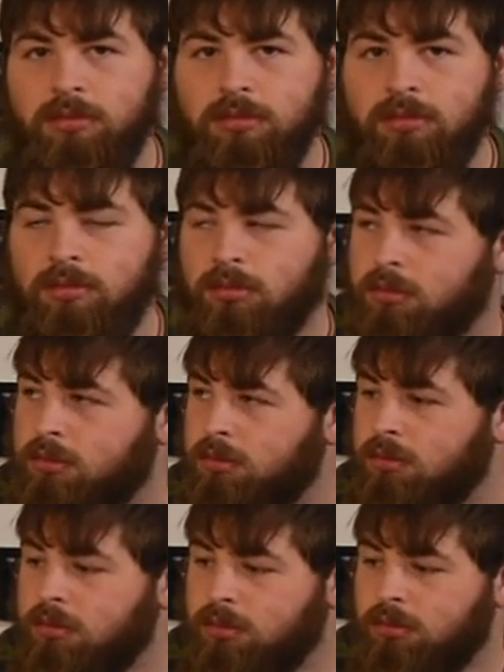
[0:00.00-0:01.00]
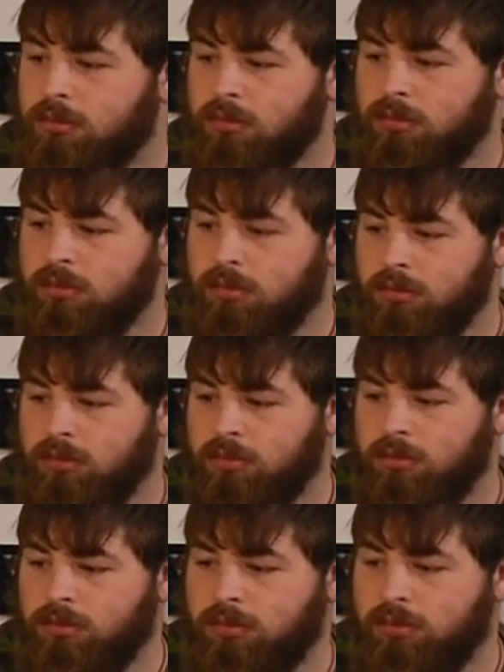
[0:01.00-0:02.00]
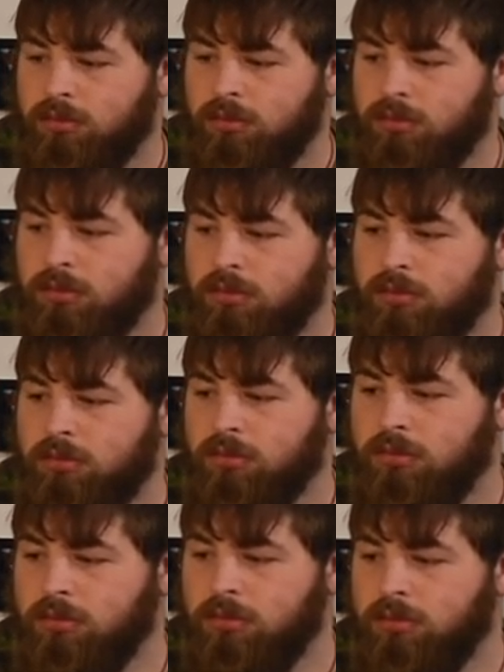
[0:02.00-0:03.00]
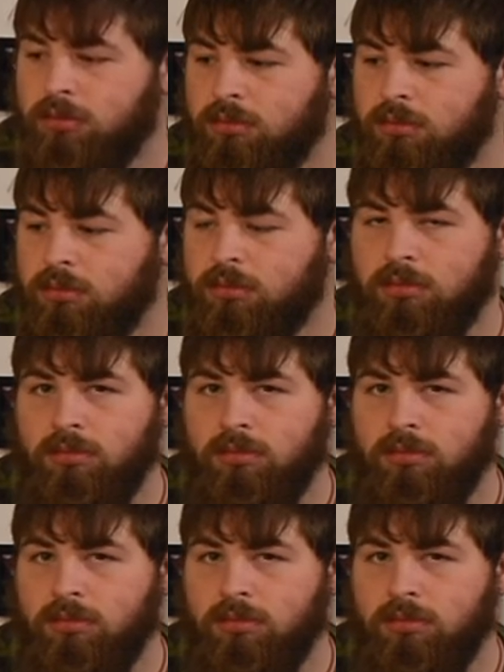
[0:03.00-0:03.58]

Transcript: The person shown says nothing.